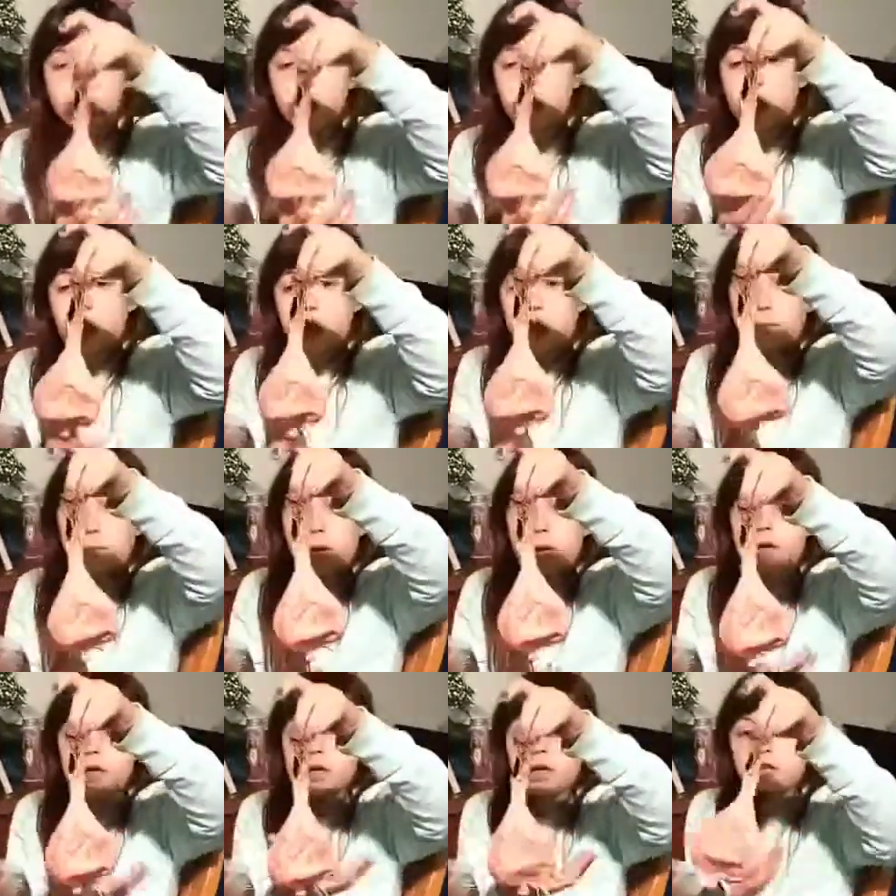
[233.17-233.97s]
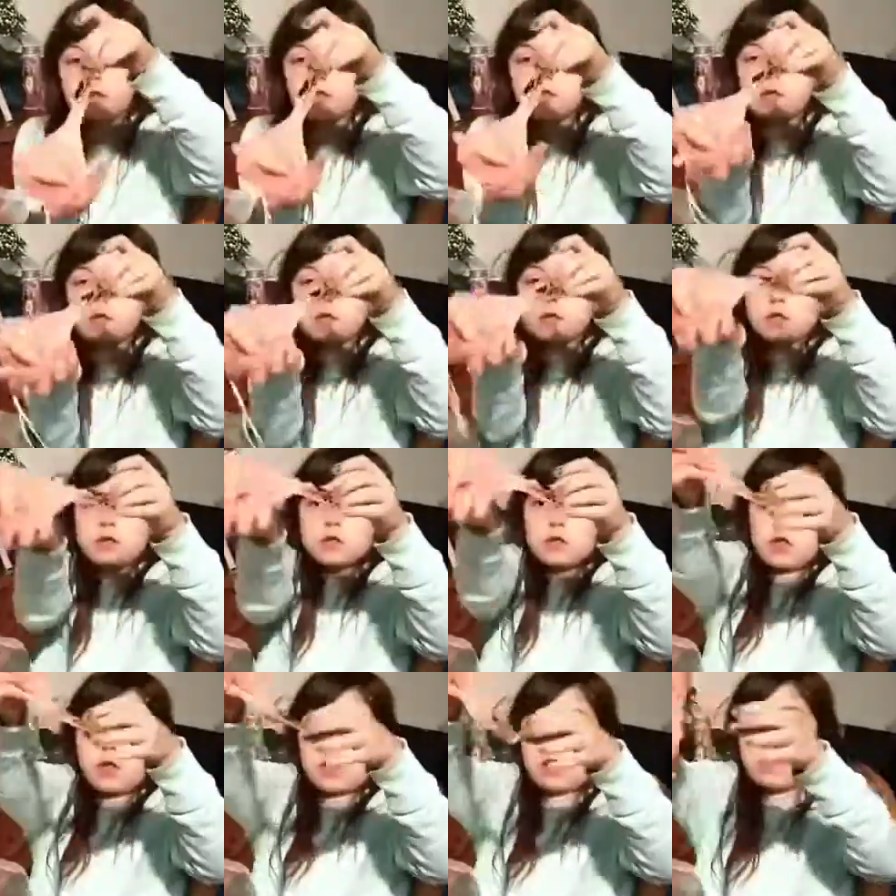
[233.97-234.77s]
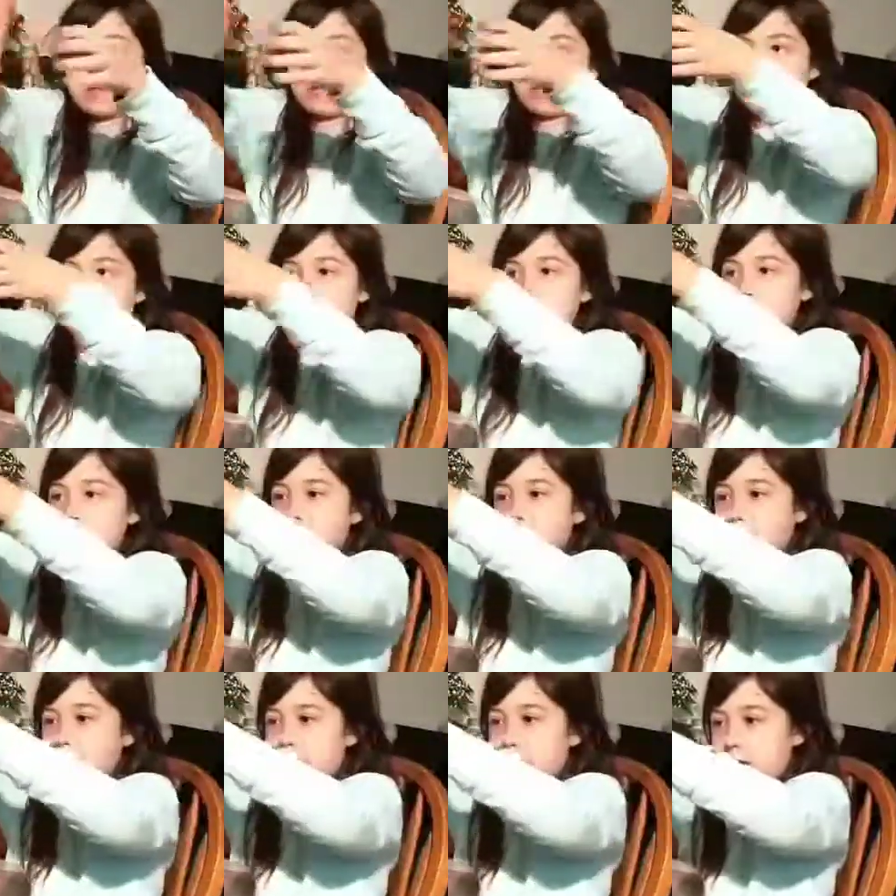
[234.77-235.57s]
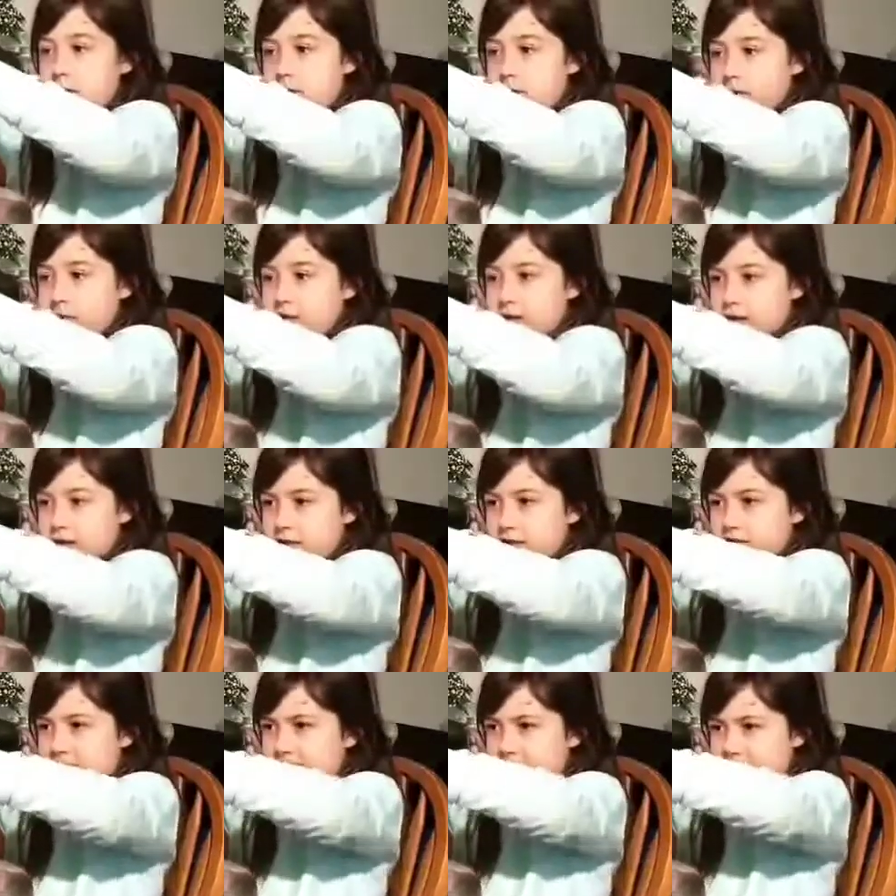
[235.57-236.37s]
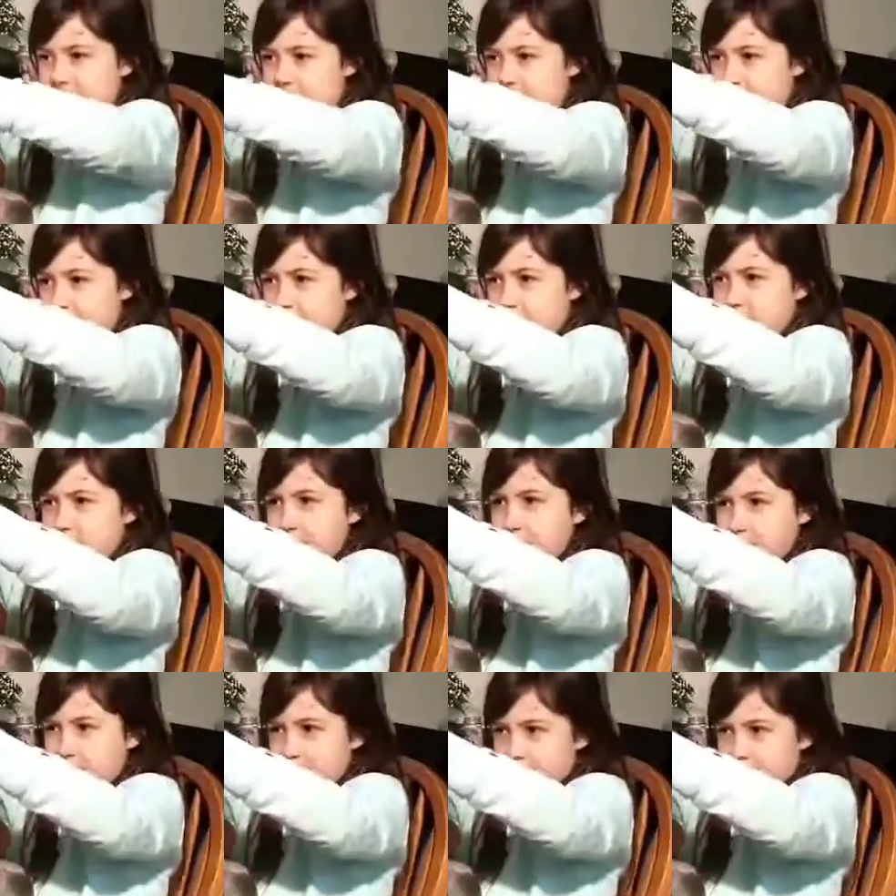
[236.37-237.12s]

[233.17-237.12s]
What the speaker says: And my aunt did this, so now we're gonna take it out and let's see how it came.